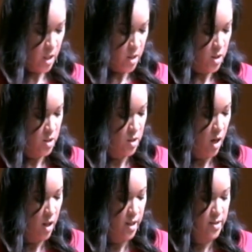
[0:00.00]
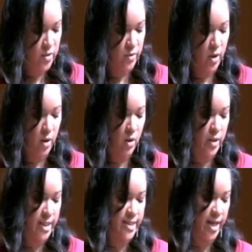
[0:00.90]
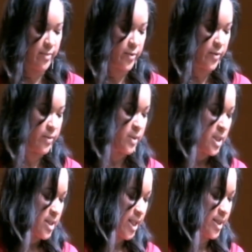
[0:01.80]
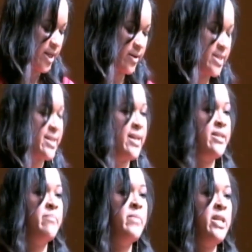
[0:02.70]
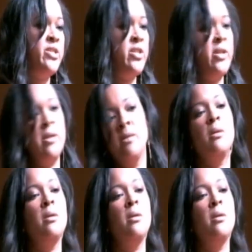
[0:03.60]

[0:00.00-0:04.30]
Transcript: She's taught us through her own example that there is a dimension